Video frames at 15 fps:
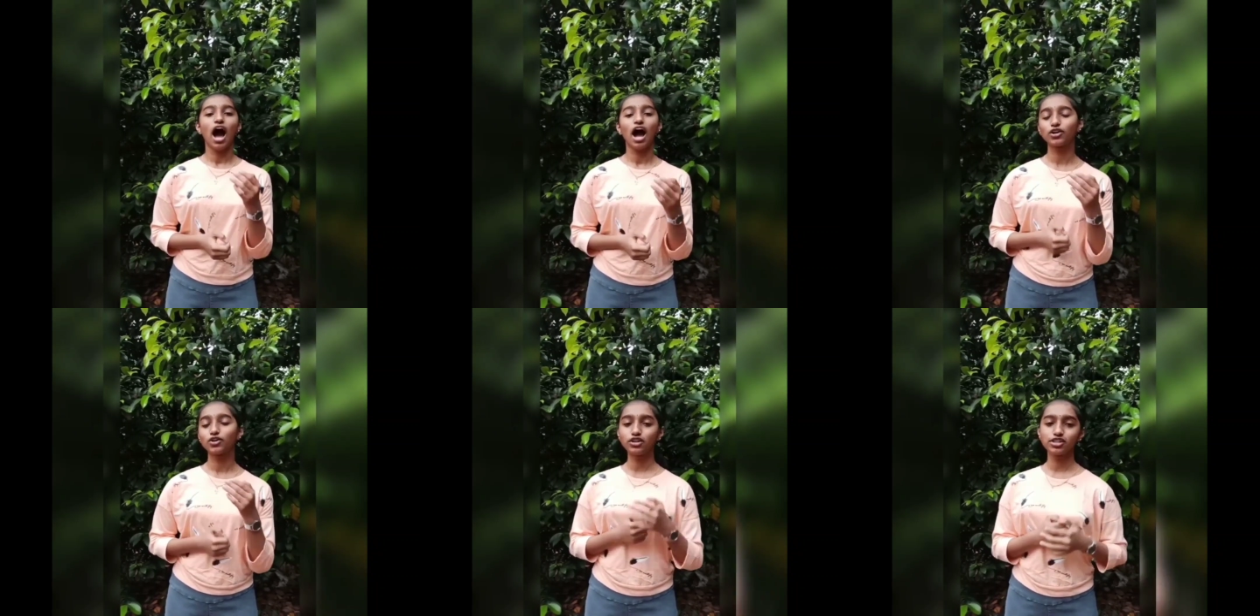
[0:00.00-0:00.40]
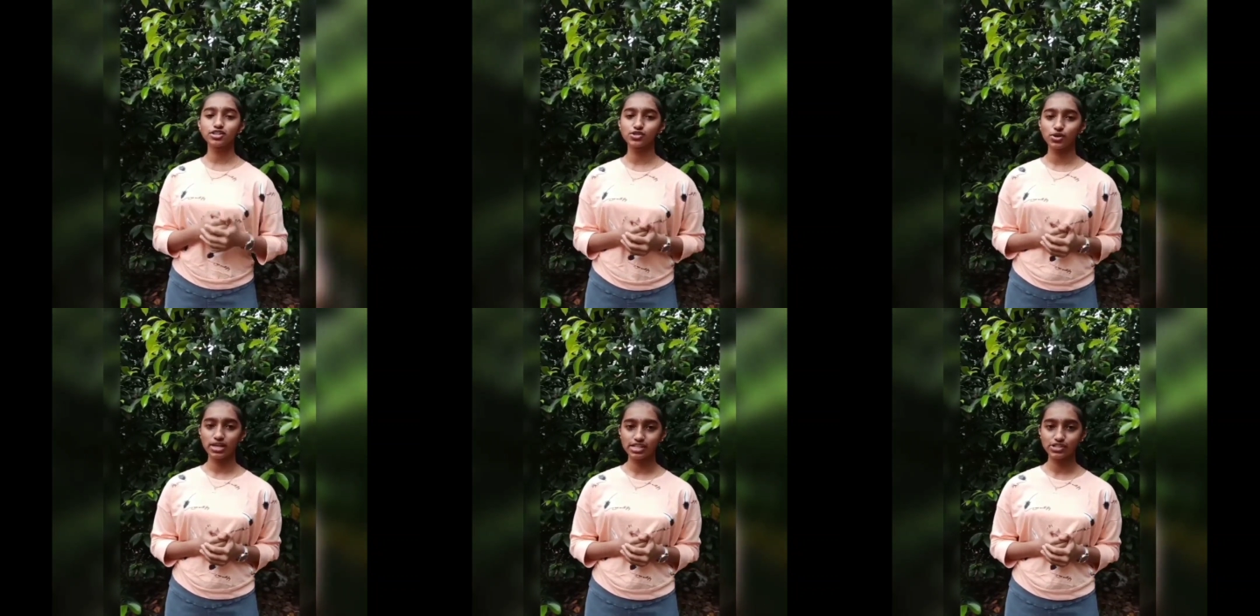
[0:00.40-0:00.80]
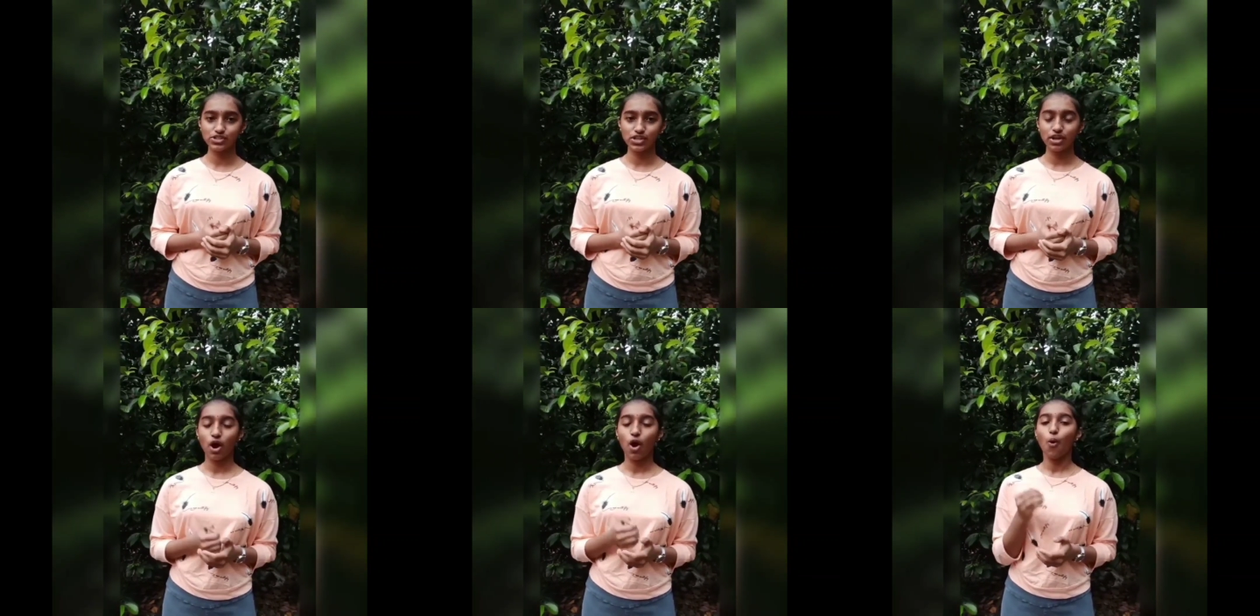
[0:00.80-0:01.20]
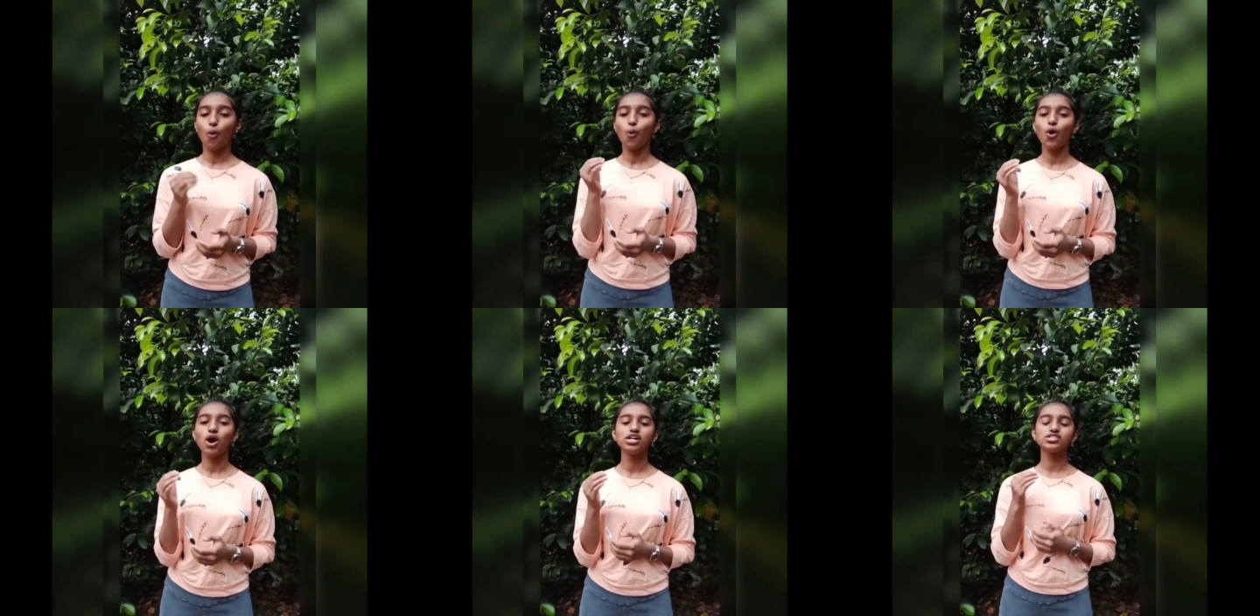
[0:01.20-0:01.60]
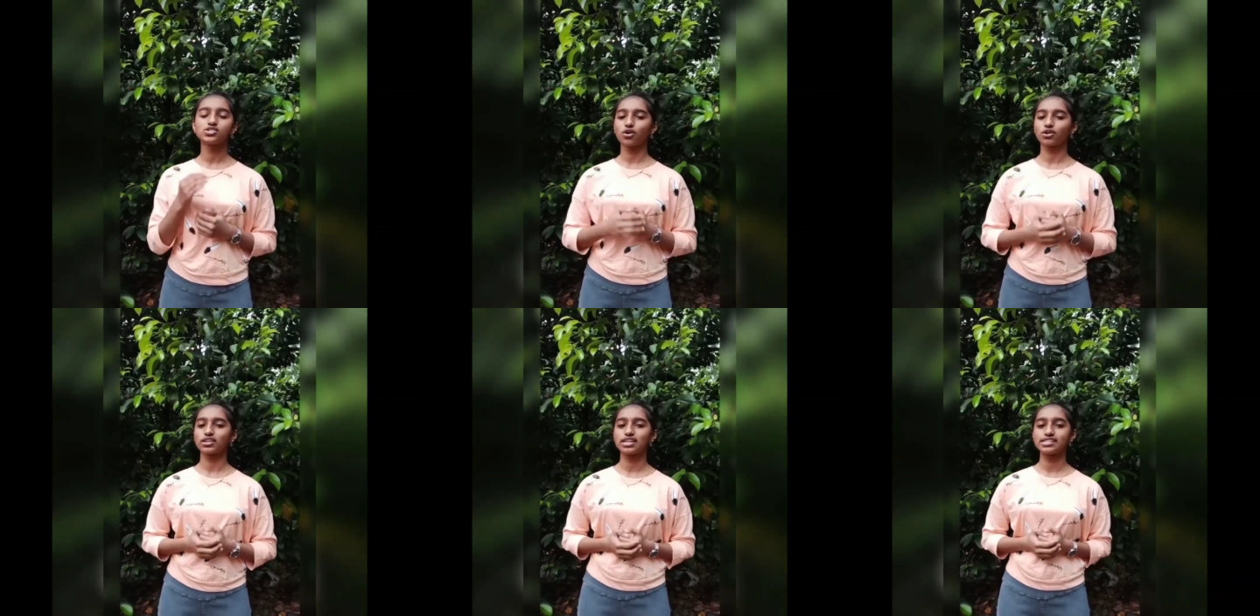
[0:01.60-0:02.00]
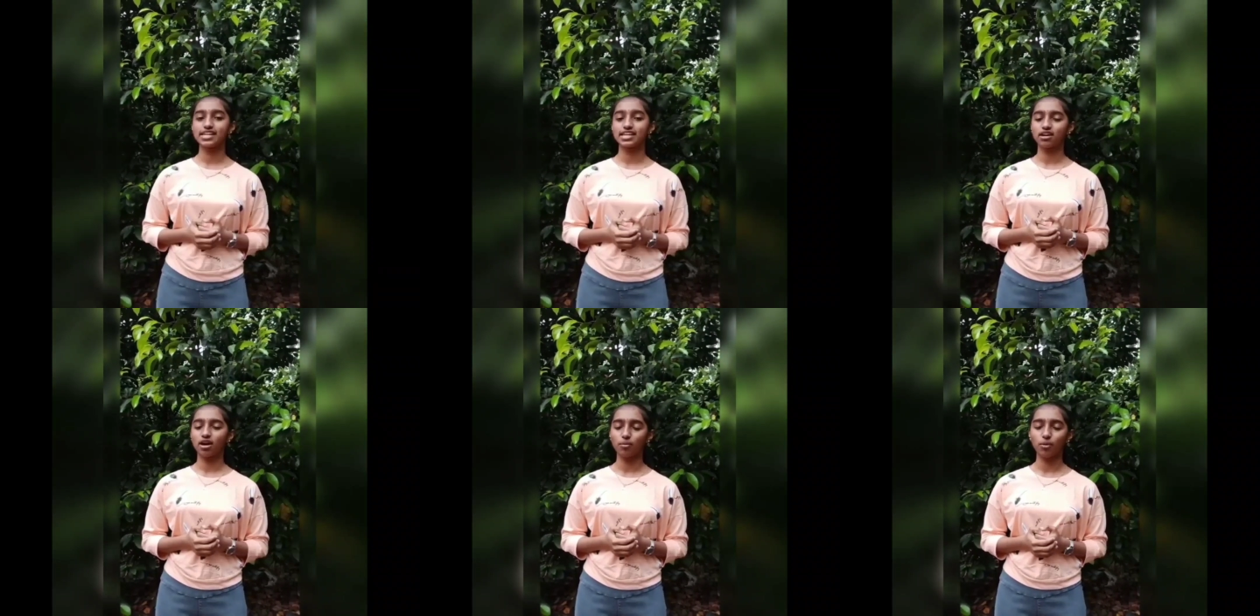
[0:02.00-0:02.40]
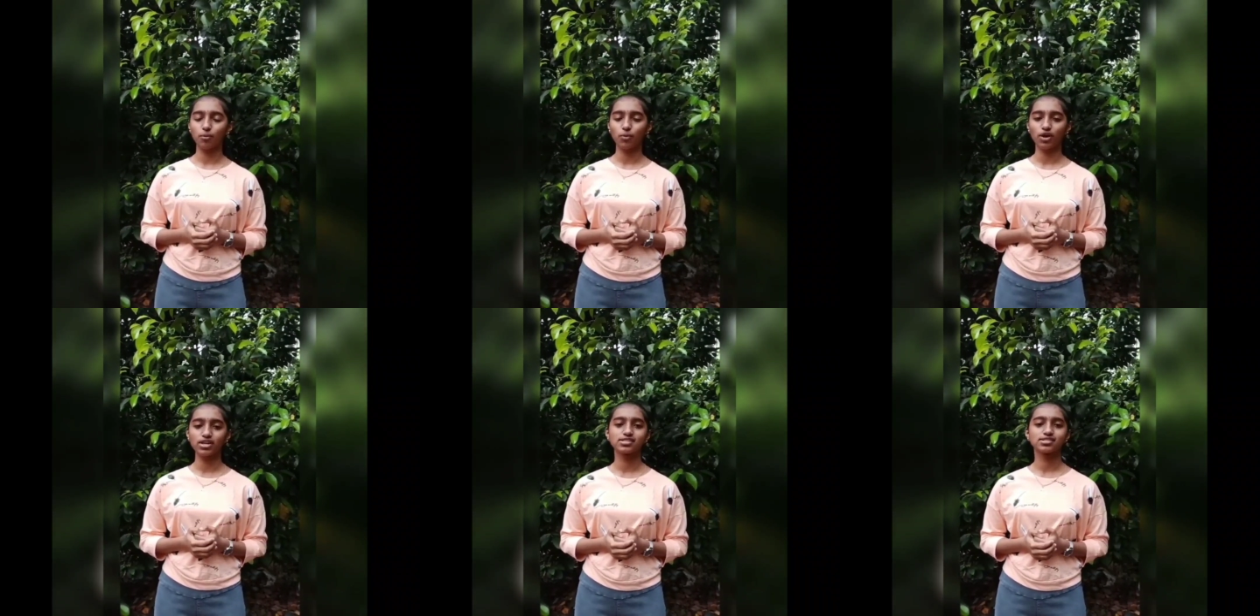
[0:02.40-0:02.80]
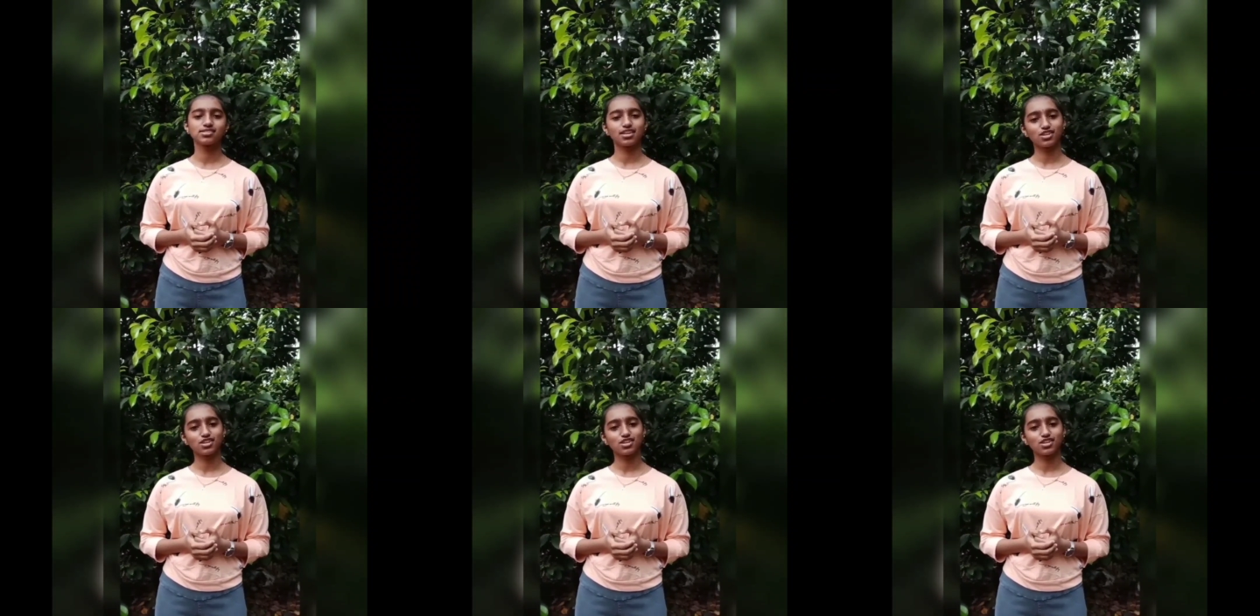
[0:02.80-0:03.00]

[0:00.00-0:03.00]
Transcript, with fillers: According to legend, World Chocolate Day commemorates